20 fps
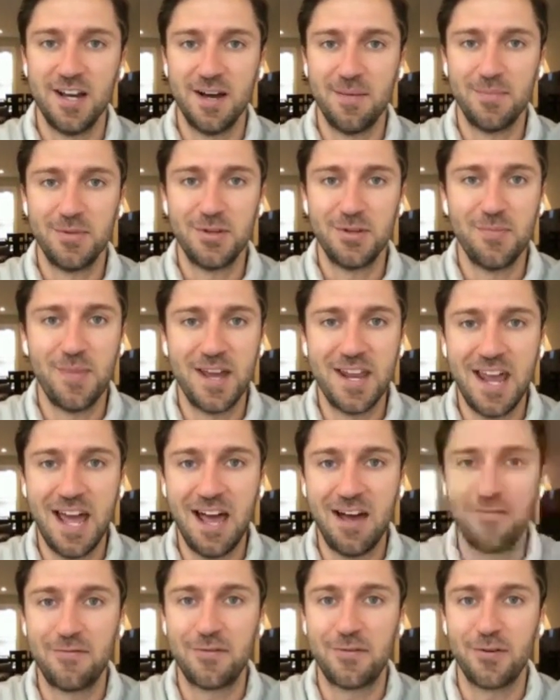You may
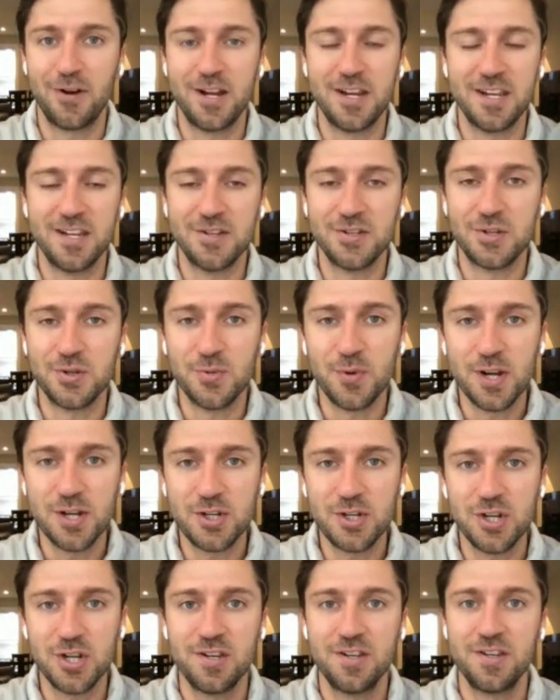have great
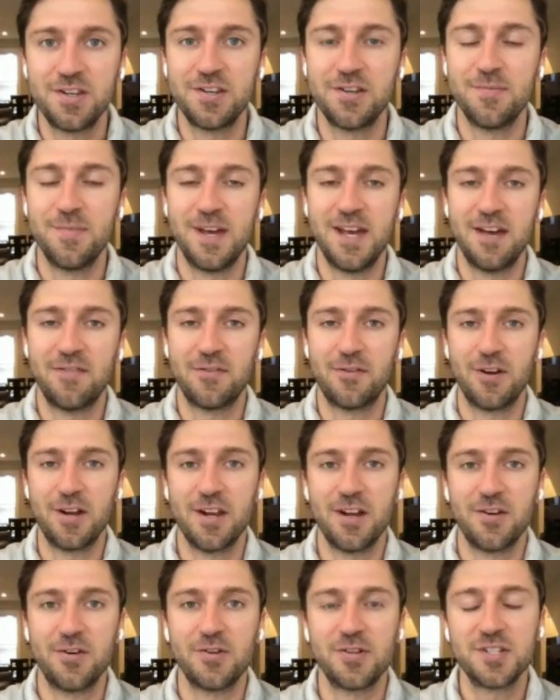intuition, you may have a
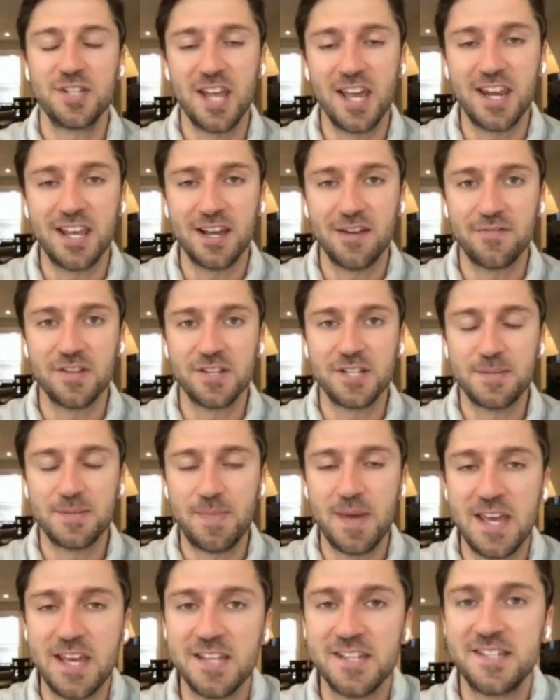great understanding of the
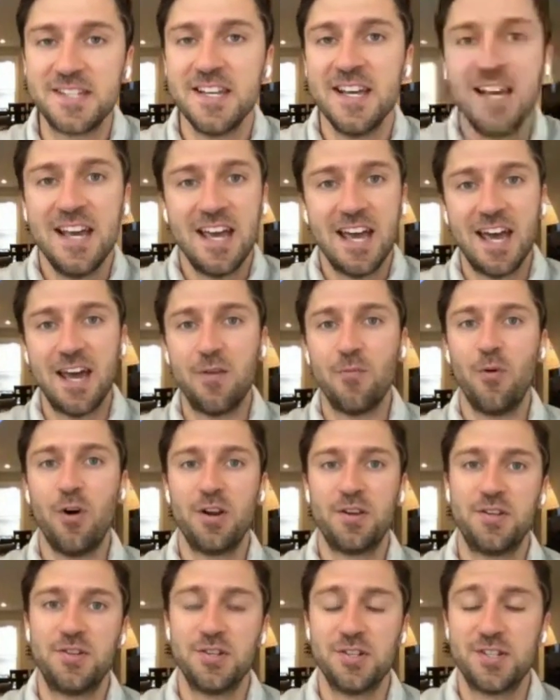space, and
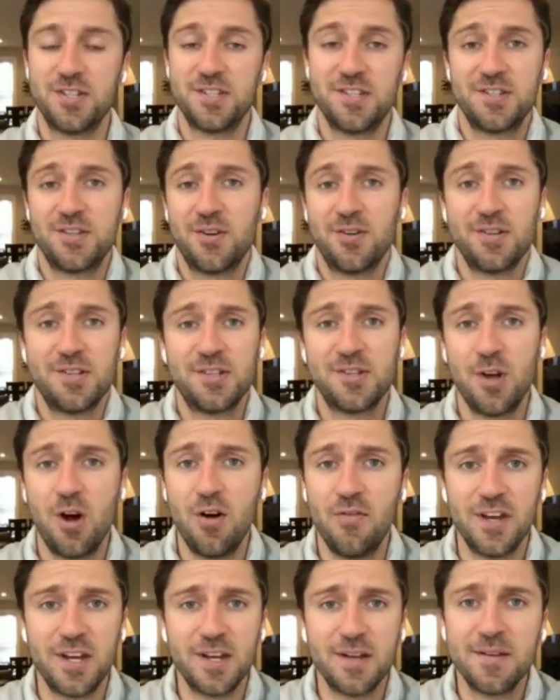want to just start
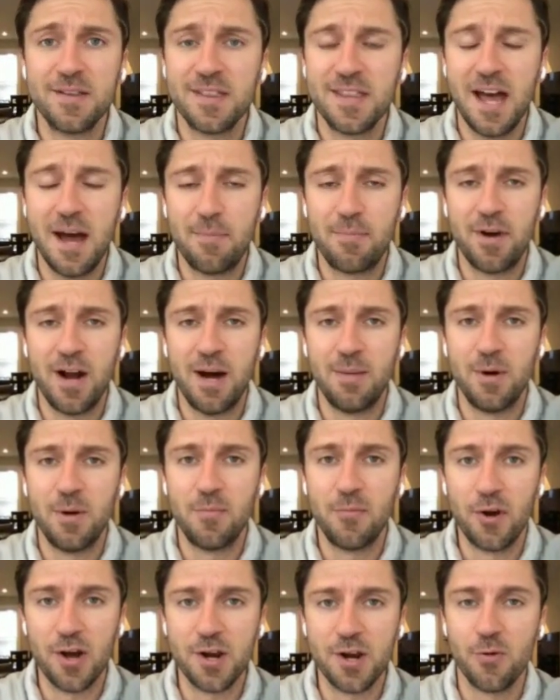solving that
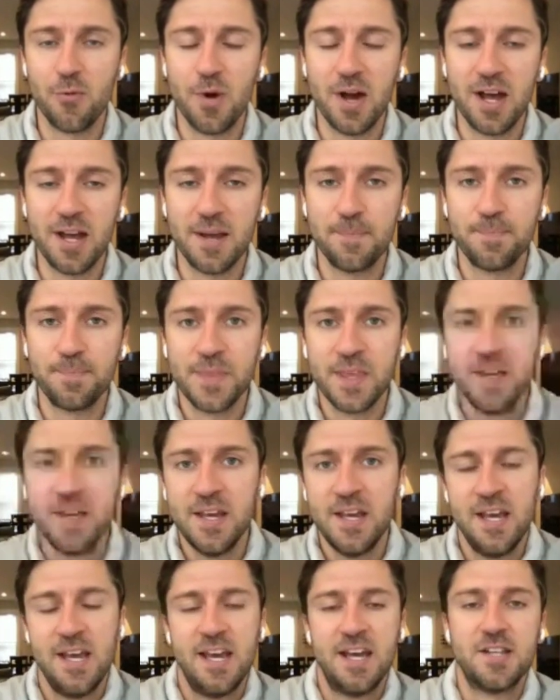problem right away.
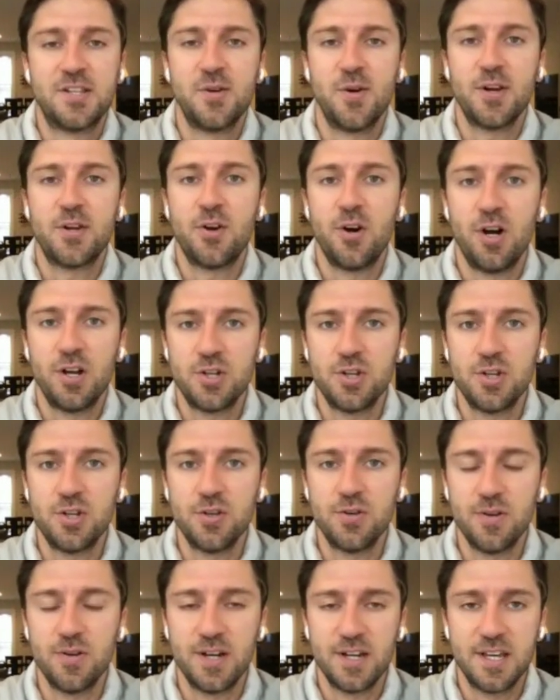And so I'd caution
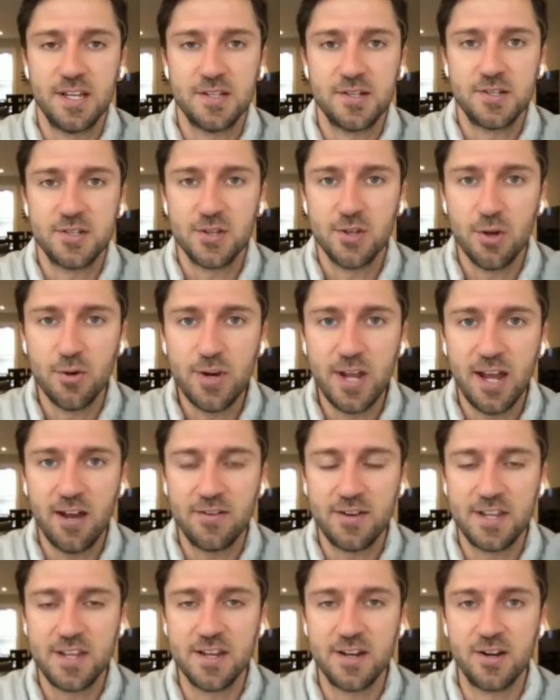you, again, slow
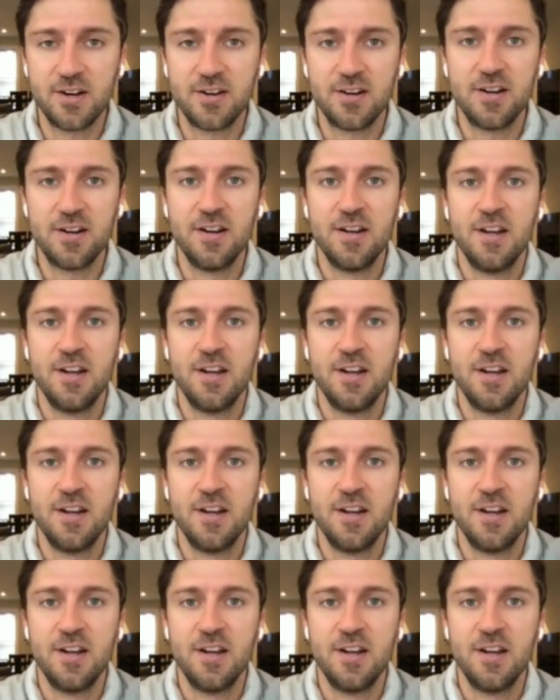down here,